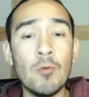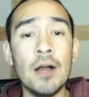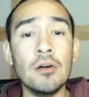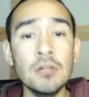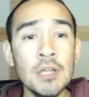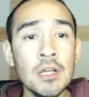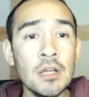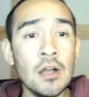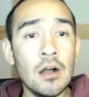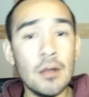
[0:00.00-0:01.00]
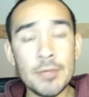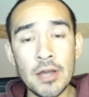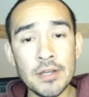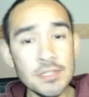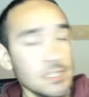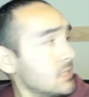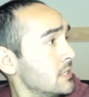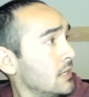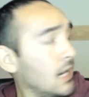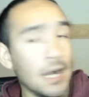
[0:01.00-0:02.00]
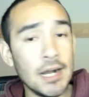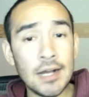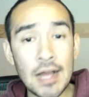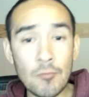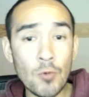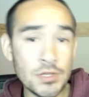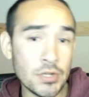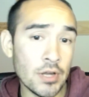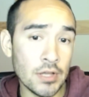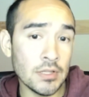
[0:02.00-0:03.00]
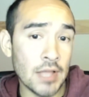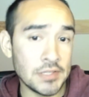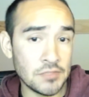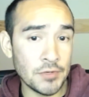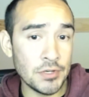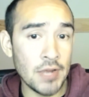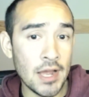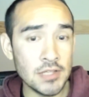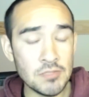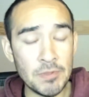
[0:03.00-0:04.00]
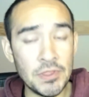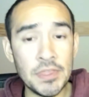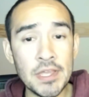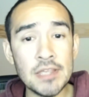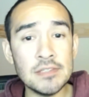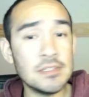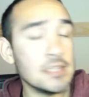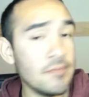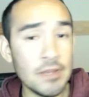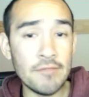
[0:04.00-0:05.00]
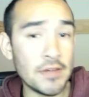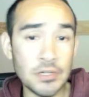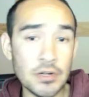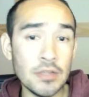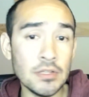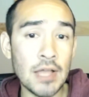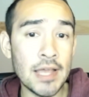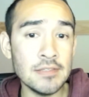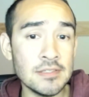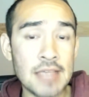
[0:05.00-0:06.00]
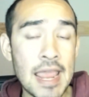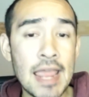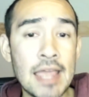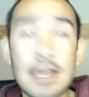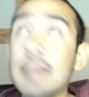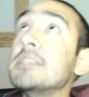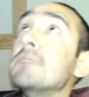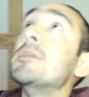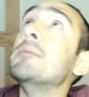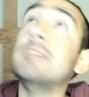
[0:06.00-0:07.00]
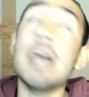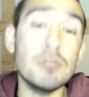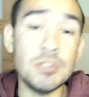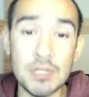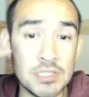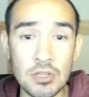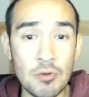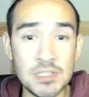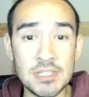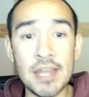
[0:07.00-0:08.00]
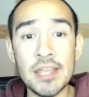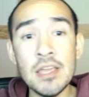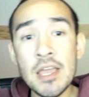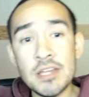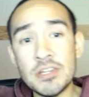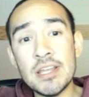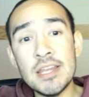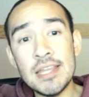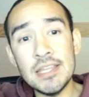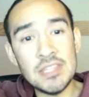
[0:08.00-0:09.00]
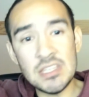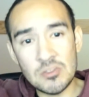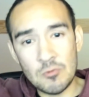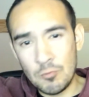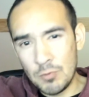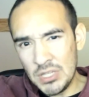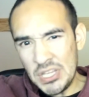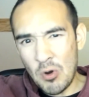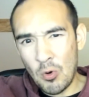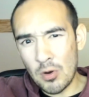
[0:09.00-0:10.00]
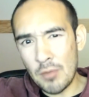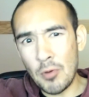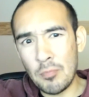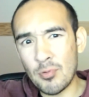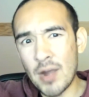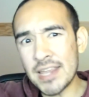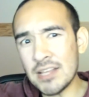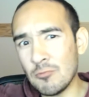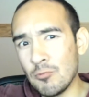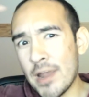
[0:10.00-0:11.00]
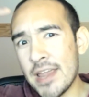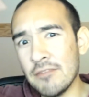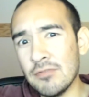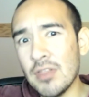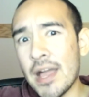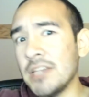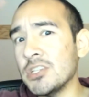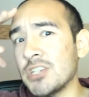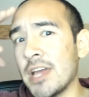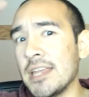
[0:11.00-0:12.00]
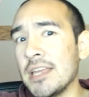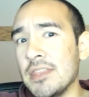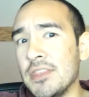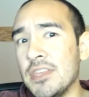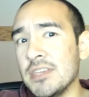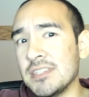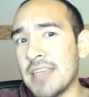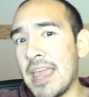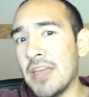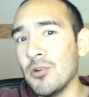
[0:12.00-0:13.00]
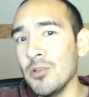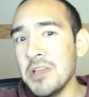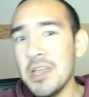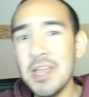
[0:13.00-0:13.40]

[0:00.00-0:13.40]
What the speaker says: Well, I'll be honest, I would turn on the lights for you guys, but the thing is even if I turn on the lights and I dim them down to its lowest setting, you're going to get this really horrible bright ray of light shining in this angle.